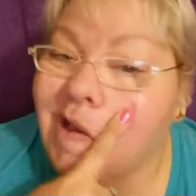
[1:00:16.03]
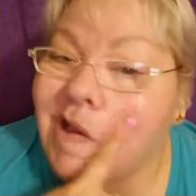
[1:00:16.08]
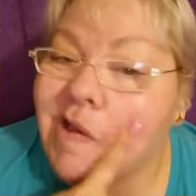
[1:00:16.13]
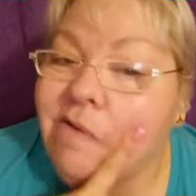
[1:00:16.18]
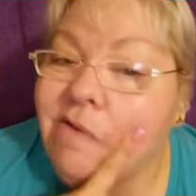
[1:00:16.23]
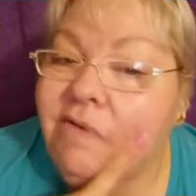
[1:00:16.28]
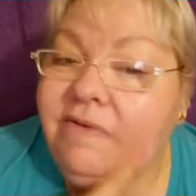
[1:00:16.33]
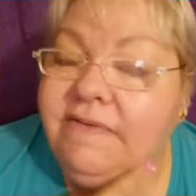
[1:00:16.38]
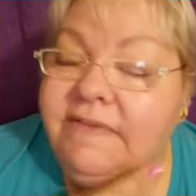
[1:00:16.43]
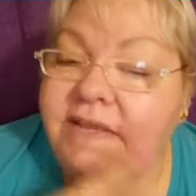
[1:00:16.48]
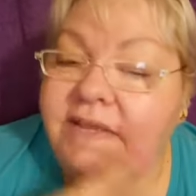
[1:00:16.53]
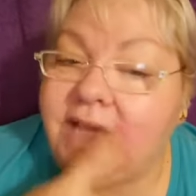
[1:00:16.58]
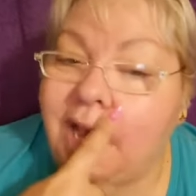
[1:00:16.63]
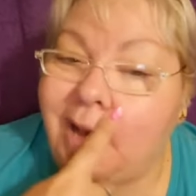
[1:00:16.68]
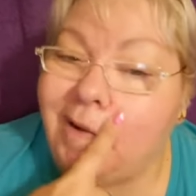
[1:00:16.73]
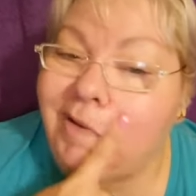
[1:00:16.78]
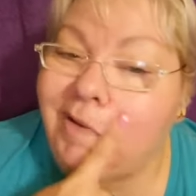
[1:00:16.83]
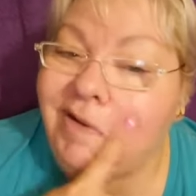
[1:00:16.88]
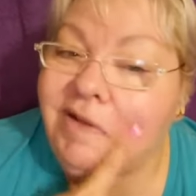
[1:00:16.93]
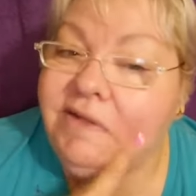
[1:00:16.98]
We'll see how
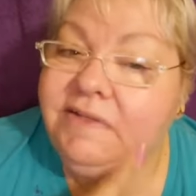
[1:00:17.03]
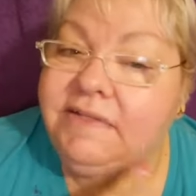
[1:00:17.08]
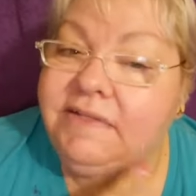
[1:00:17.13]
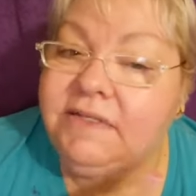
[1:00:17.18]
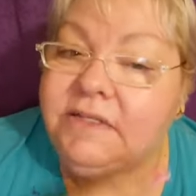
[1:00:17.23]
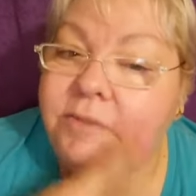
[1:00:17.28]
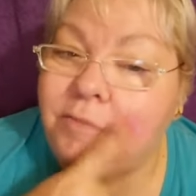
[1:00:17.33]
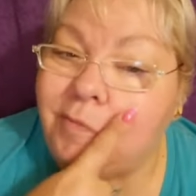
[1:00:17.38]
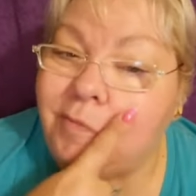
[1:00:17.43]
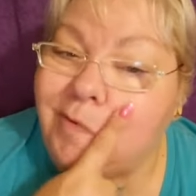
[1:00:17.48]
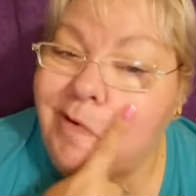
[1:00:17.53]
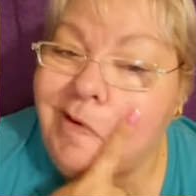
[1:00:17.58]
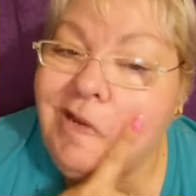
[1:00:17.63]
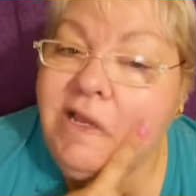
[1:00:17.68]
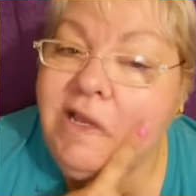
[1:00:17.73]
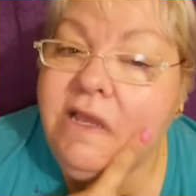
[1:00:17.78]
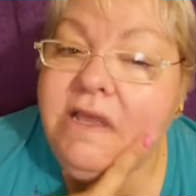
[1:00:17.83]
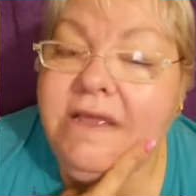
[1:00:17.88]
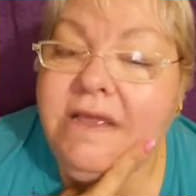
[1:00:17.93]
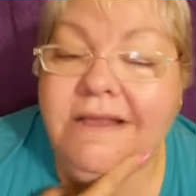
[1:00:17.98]
it looks in the
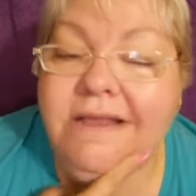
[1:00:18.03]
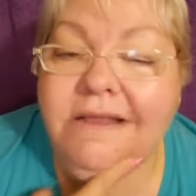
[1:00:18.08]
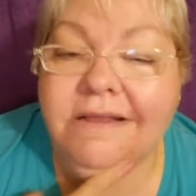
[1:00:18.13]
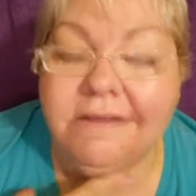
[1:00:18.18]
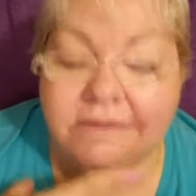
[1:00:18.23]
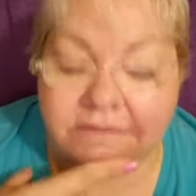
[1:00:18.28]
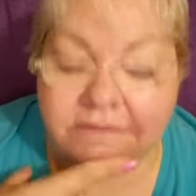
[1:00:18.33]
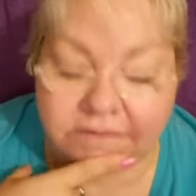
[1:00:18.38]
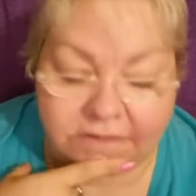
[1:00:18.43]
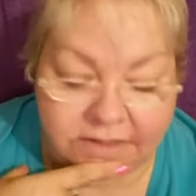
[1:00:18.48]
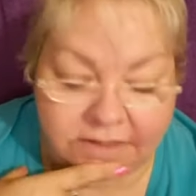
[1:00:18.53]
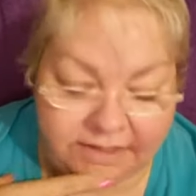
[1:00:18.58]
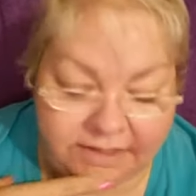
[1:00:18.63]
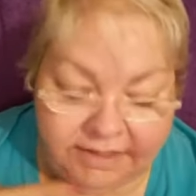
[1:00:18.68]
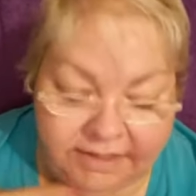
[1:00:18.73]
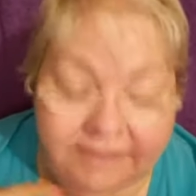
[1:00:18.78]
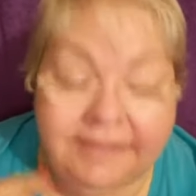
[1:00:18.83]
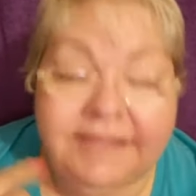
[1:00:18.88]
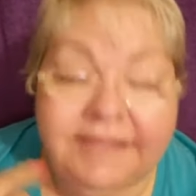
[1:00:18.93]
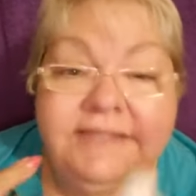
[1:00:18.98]
morning.
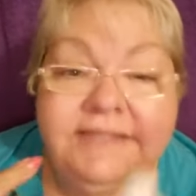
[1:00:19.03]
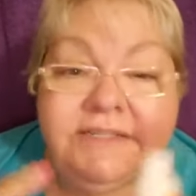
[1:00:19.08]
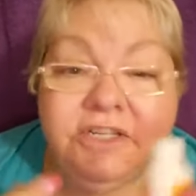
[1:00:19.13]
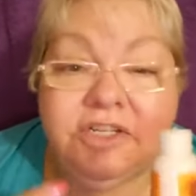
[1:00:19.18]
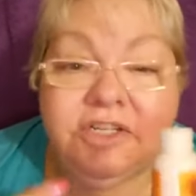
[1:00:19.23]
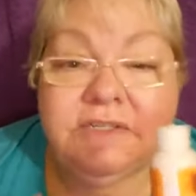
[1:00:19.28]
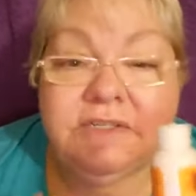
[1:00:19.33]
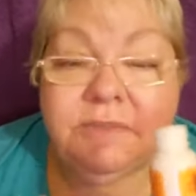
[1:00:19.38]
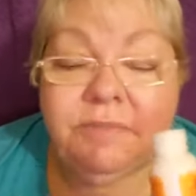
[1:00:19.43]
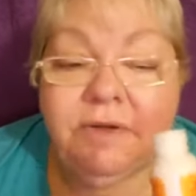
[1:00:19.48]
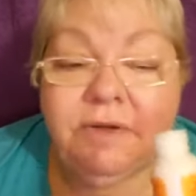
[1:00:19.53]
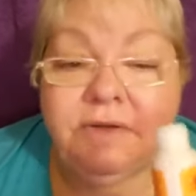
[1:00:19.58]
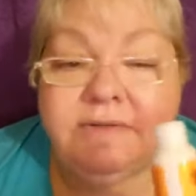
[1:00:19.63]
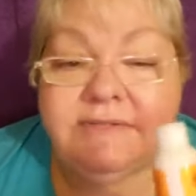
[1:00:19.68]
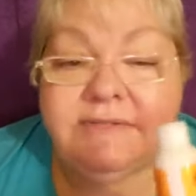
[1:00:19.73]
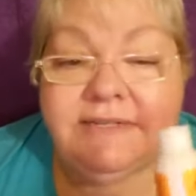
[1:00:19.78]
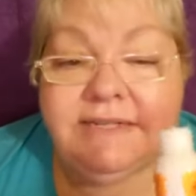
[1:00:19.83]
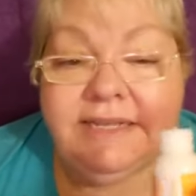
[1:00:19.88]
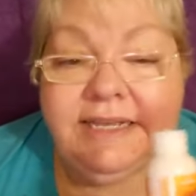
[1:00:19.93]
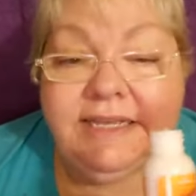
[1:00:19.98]
This you
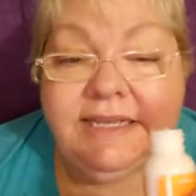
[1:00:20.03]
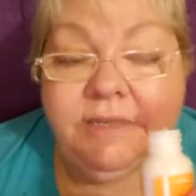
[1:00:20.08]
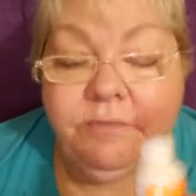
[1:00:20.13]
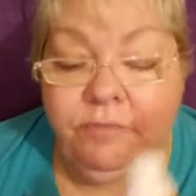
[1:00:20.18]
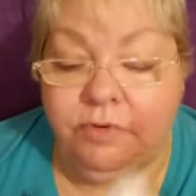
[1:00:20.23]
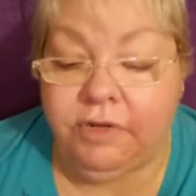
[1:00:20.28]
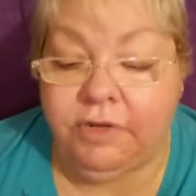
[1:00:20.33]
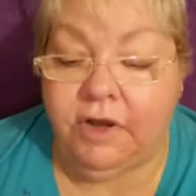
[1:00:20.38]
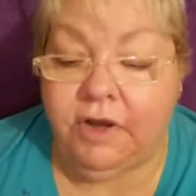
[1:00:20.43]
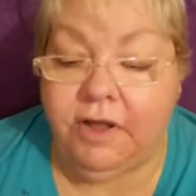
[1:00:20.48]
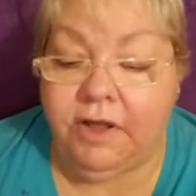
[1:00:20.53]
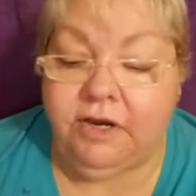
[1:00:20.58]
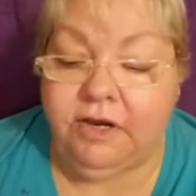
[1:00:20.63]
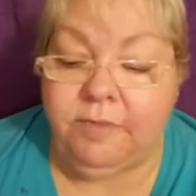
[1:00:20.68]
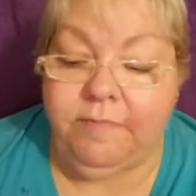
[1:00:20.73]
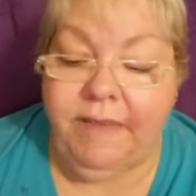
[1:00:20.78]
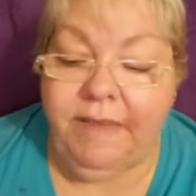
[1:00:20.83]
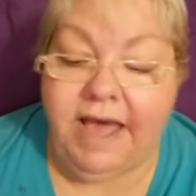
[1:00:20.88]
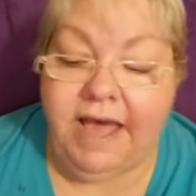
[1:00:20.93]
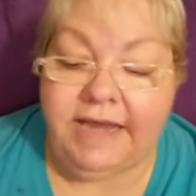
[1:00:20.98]
supposedly can put on
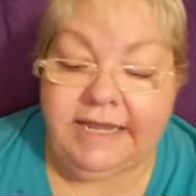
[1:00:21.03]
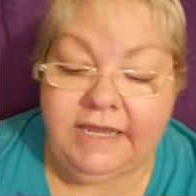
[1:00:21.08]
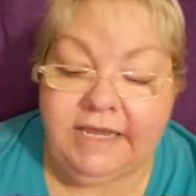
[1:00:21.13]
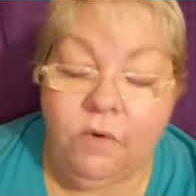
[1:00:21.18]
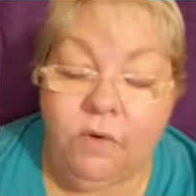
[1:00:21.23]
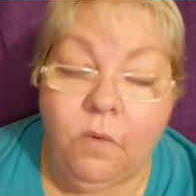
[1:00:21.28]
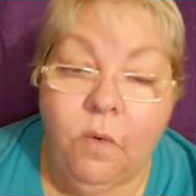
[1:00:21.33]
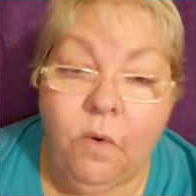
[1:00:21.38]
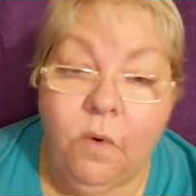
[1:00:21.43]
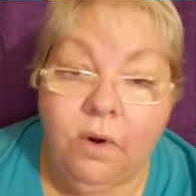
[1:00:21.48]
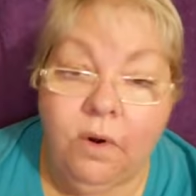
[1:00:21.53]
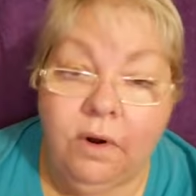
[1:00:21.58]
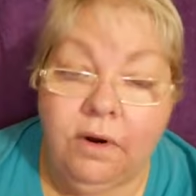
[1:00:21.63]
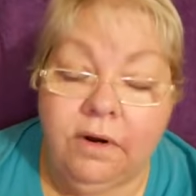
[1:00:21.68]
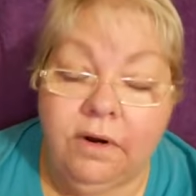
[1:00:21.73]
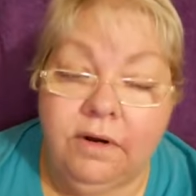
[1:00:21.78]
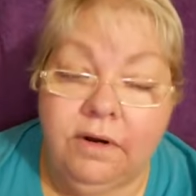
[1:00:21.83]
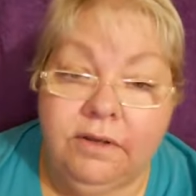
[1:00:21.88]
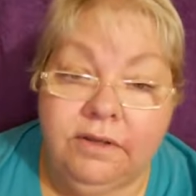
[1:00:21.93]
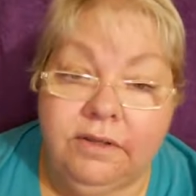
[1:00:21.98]
your body
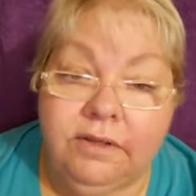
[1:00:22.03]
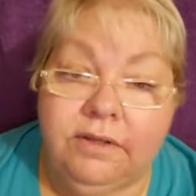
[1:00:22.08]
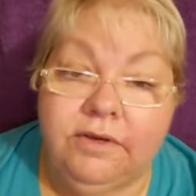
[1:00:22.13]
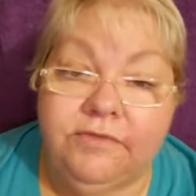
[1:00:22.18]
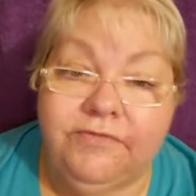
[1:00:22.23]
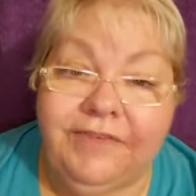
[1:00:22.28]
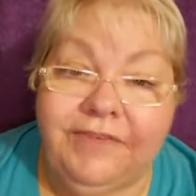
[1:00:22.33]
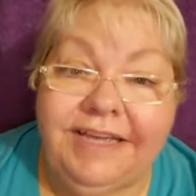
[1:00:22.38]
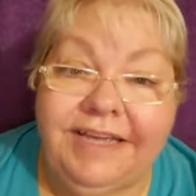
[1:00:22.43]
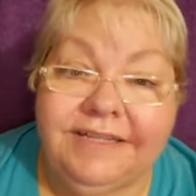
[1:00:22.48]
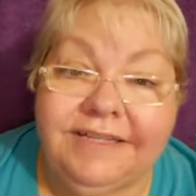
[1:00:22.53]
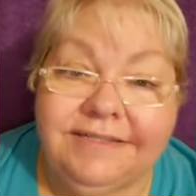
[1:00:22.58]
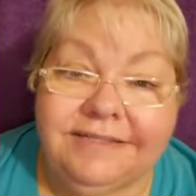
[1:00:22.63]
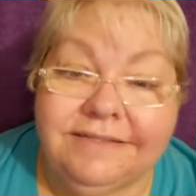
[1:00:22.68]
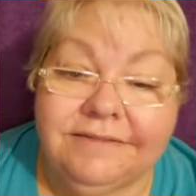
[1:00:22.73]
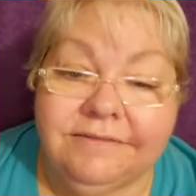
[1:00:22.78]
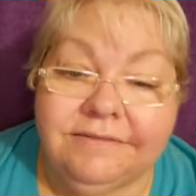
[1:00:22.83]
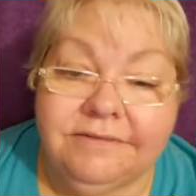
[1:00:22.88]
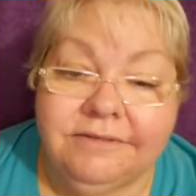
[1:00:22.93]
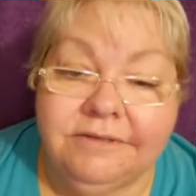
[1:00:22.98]
or your face.